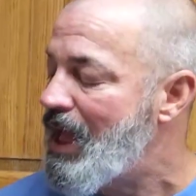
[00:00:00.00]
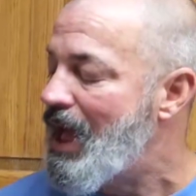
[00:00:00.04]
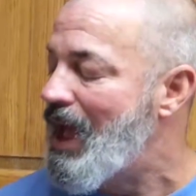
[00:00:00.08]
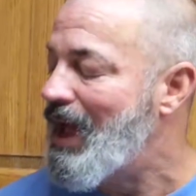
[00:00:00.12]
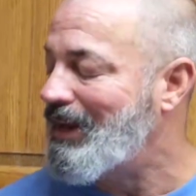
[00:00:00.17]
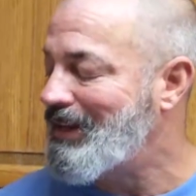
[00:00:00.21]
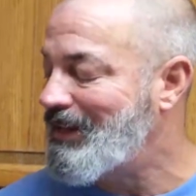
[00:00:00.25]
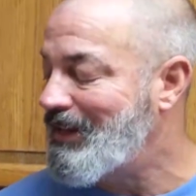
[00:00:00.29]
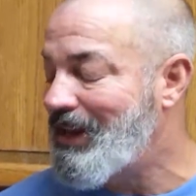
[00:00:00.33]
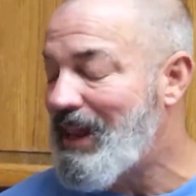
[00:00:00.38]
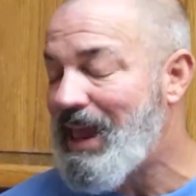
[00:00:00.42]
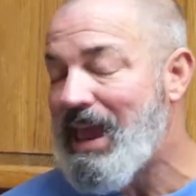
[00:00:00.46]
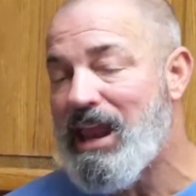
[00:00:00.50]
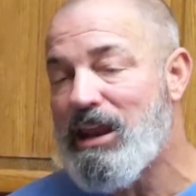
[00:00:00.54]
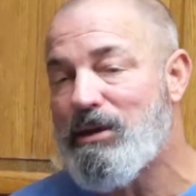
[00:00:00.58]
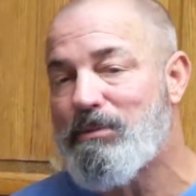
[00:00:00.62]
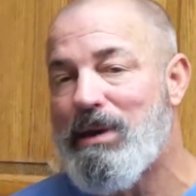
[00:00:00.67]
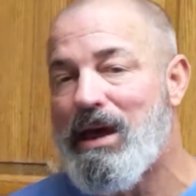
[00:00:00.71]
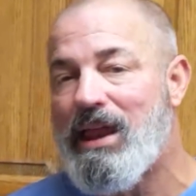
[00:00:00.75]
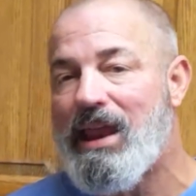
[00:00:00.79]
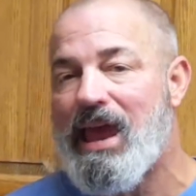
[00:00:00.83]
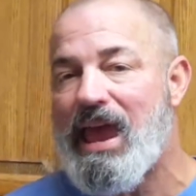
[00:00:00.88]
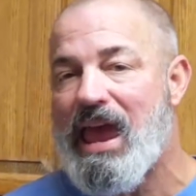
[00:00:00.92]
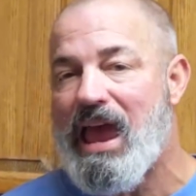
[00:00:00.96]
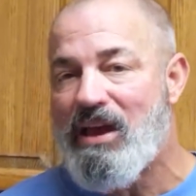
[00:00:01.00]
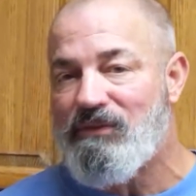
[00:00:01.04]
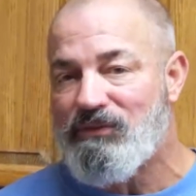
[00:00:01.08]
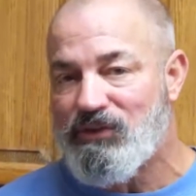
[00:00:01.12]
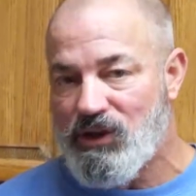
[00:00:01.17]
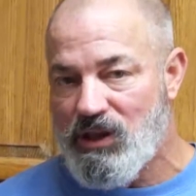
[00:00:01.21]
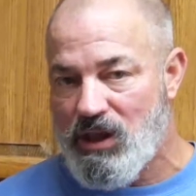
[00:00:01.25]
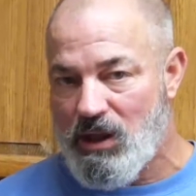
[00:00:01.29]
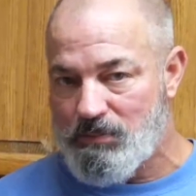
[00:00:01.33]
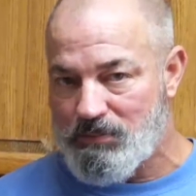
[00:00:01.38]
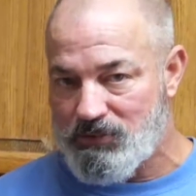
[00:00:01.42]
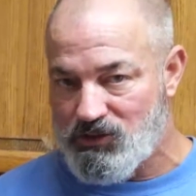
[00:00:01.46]
I did add about a half
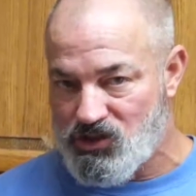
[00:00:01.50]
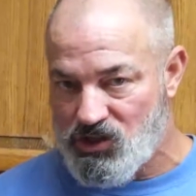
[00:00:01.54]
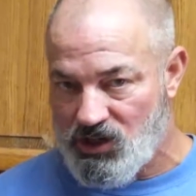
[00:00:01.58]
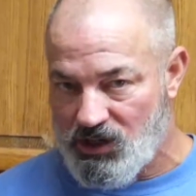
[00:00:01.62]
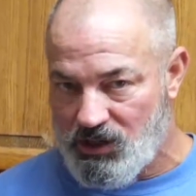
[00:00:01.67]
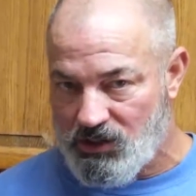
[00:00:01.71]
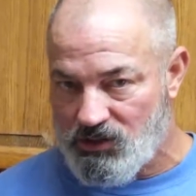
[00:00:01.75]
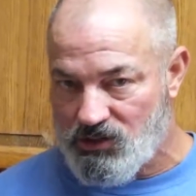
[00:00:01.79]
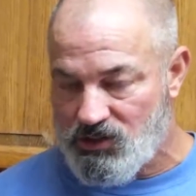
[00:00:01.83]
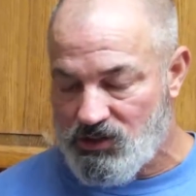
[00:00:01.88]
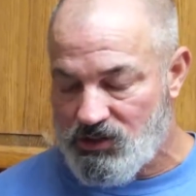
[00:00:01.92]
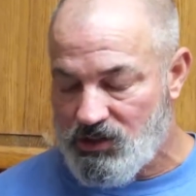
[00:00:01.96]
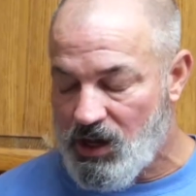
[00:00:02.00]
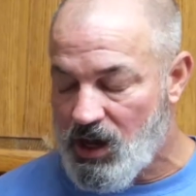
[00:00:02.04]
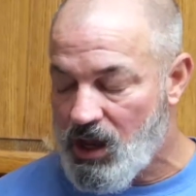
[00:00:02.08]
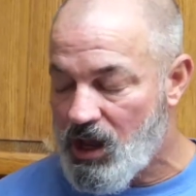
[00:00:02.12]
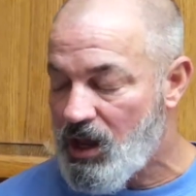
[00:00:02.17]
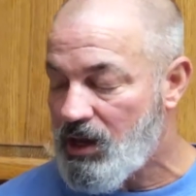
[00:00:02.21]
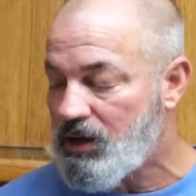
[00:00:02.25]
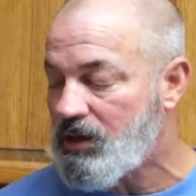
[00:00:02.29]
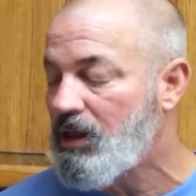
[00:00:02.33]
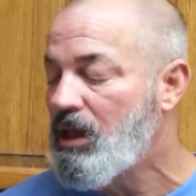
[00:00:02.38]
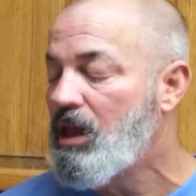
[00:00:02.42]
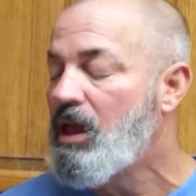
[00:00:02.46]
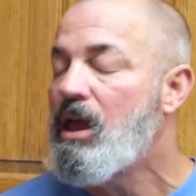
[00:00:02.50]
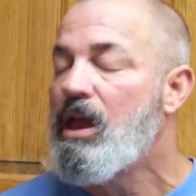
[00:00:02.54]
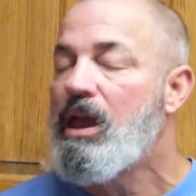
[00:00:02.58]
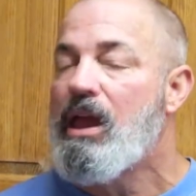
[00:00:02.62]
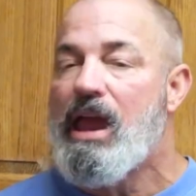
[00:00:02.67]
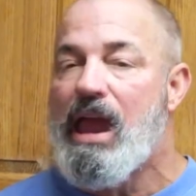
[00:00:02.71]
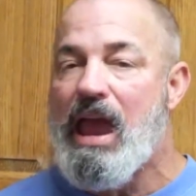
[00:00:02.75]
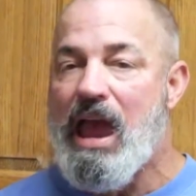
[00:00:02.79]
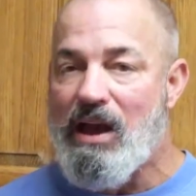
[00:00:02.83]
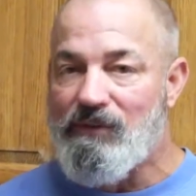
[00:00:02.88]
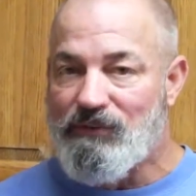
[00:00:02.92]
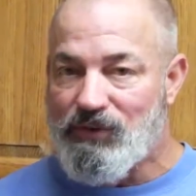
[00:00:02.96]
a cup of chicken stock,
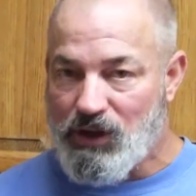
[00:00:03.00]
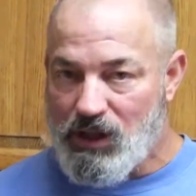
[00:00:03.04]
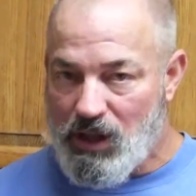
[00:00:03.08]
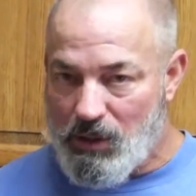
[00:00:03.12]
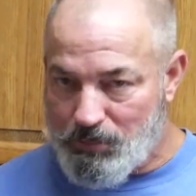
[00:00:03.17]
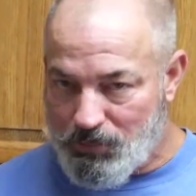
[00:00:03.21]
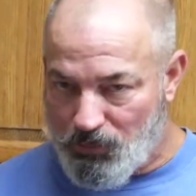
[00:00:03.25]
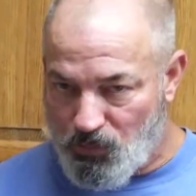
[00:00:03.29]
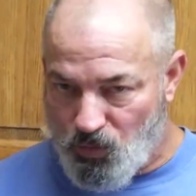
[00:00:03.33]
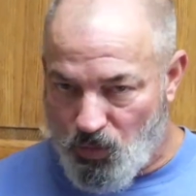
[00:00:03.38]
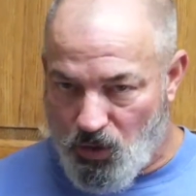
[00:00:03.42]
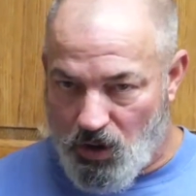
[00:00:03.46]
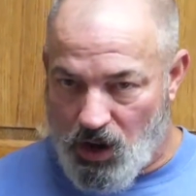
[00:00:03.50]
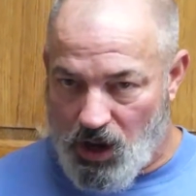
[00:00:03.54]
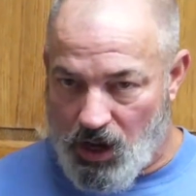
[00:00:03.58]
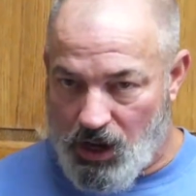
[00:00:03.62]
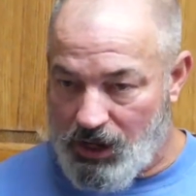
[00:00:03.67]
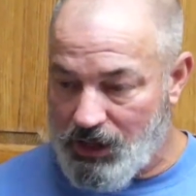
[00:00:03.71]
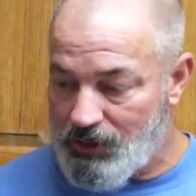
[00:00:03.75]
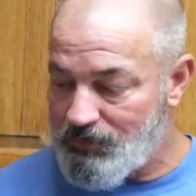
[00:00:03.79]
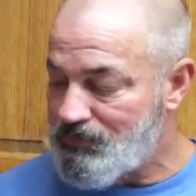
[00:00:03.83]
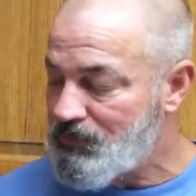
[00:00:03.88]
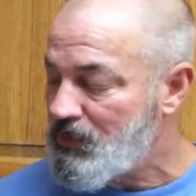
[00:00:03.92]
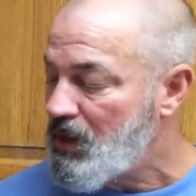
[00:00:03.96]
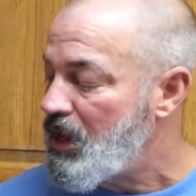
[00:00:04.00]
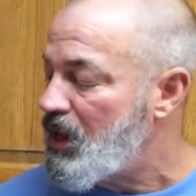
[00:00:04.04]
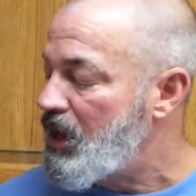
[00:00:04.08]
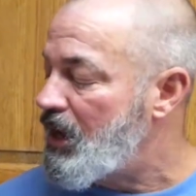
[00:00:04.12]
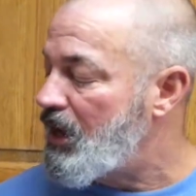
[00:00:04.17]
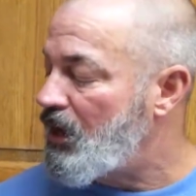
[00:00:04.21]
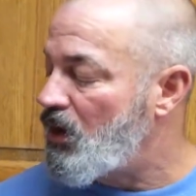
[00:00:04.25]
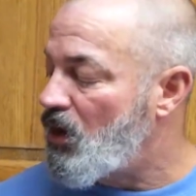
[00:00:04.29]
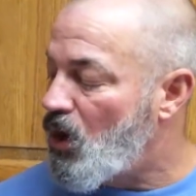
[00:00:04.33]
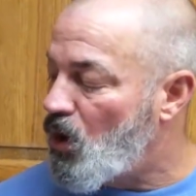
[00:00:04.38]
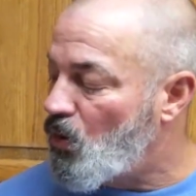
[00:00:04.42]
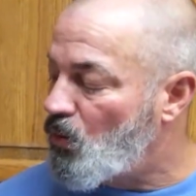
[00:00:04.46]
half a cup of wine,
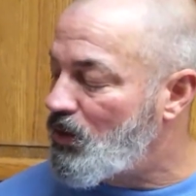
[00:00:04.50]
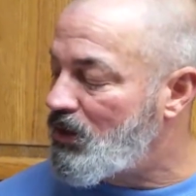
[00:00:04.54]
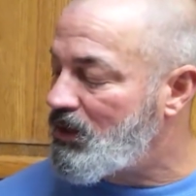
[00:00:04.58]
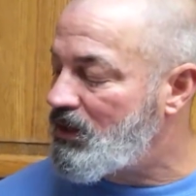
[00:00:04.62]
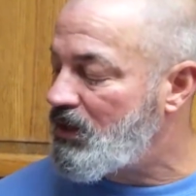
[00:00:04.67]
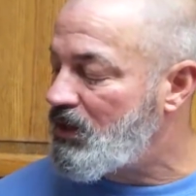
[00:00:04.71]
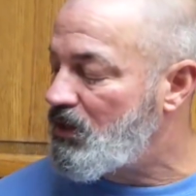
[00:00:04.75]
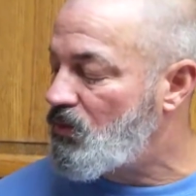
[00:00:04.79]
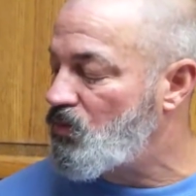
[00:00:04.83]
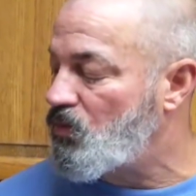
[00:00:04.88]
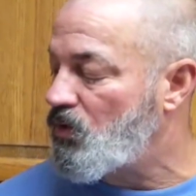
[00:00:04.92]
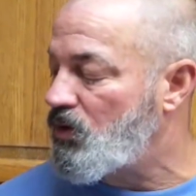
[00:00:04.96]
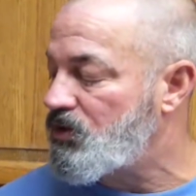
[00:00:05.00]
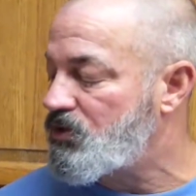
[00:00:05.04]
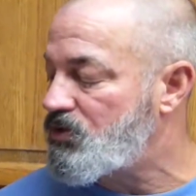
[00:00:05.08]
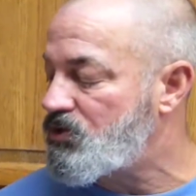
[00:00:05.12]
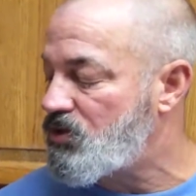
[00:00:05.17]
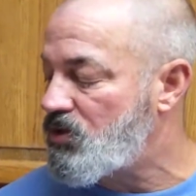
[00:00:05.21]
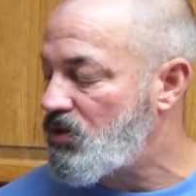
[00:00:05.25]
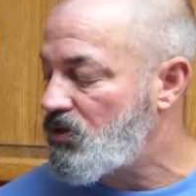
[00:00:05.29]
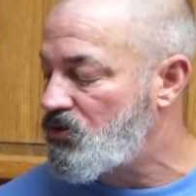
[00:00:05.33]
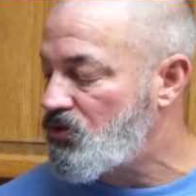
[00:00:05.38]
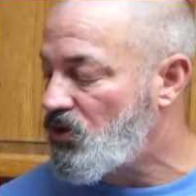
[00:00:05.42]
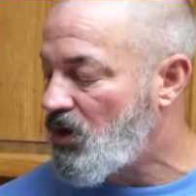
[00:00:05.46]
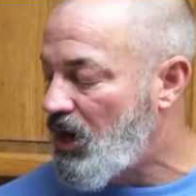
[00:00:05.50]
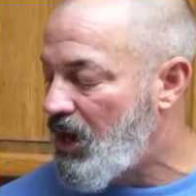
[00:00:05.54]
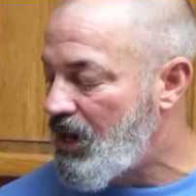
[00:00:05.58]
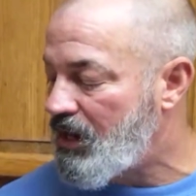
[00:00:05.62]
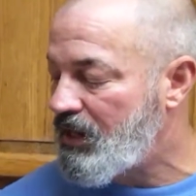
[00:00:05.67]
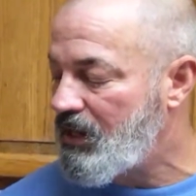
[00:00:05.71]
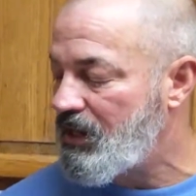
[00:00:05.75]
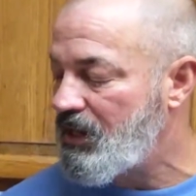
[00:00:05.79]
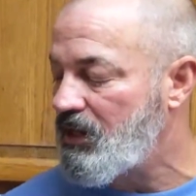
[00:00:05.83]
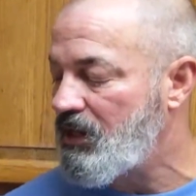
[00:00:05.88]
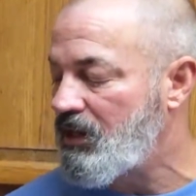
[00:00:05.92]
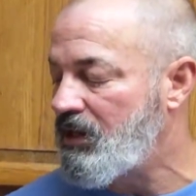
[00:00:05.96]
and all we did was to try
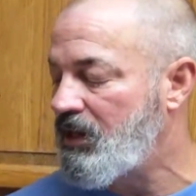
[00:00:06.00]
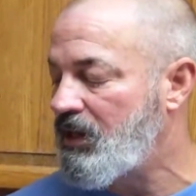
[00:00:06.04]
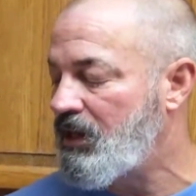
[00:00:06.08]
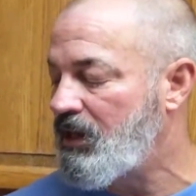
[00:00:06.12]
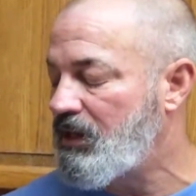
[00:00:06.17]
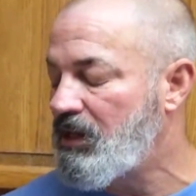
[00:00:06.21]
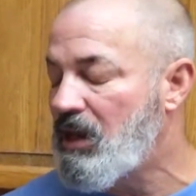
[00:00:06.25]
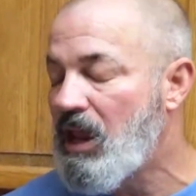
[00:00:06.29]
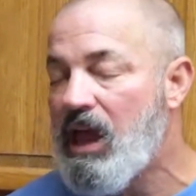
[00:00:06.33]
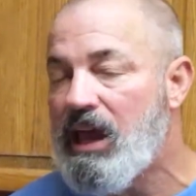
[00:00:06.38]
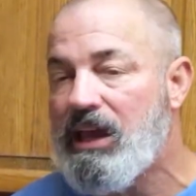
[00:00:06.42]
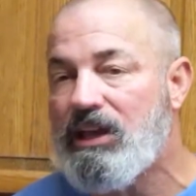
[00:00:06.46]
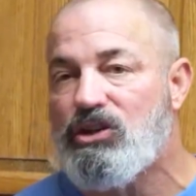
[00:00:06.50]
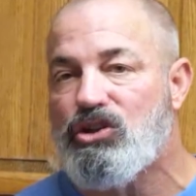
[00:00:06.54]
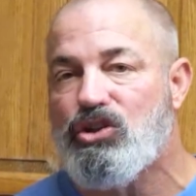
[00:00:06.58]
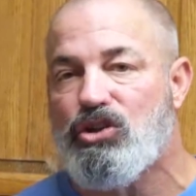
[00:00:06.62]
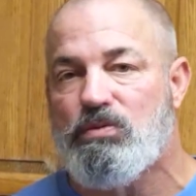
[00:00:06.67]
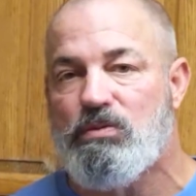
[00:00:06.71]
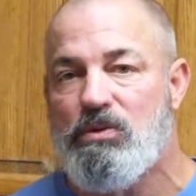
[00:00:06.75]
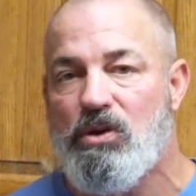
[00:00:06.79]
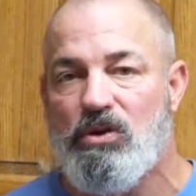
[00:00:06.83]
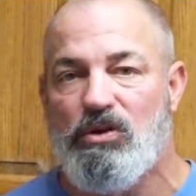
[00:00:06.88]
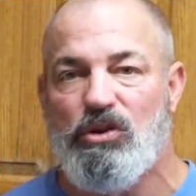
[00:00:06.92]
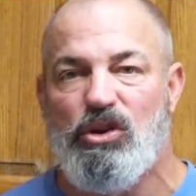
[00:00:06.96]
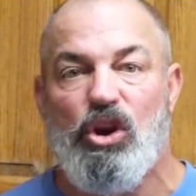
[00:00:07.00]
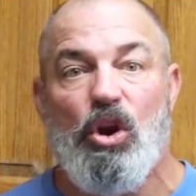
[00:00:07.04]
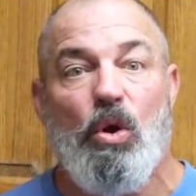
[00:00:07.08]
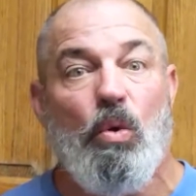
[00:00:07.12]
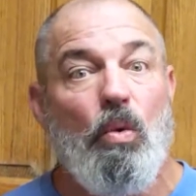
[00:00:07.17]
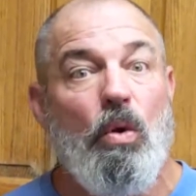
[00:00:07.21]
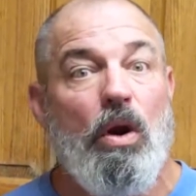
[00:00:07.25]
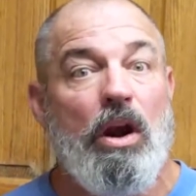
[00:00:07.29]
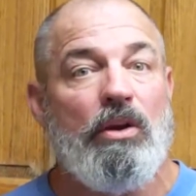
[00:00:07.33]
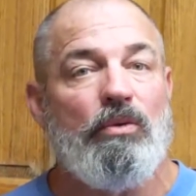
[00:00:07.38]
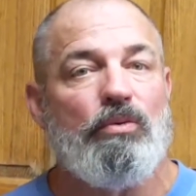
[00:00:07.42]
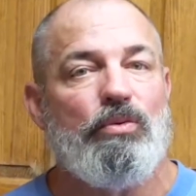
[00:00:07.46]
to get a nice smooth. You
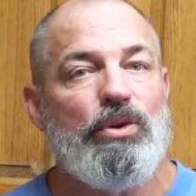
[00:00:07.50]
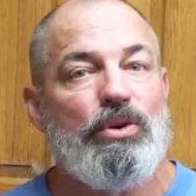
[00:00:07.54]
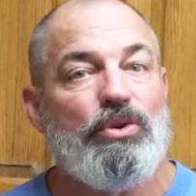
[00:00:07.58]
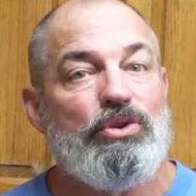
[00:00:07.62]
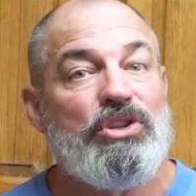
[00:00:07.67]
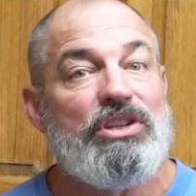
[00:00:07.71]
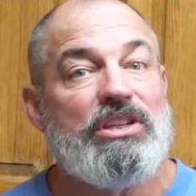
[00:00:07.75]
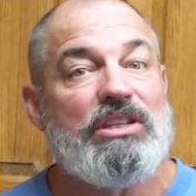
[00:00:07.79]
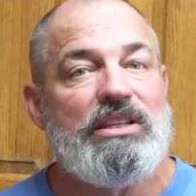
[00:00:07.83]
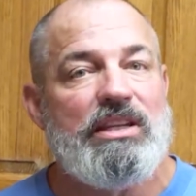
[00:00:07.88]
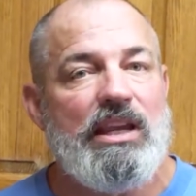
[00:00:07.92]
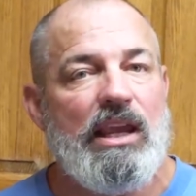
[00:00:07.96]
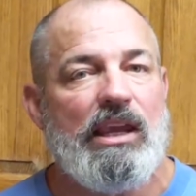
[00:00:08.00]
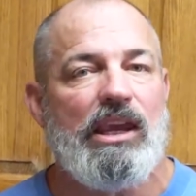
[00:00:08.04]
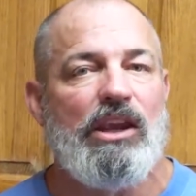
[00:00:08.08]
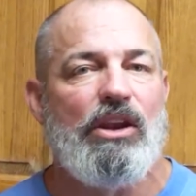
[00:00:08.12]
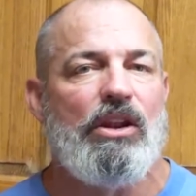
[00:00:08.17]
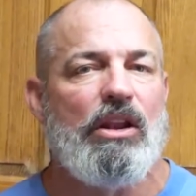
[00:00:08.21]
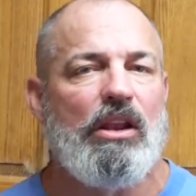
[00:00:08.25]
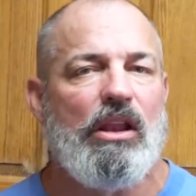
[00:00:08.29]
don't want it real sticky.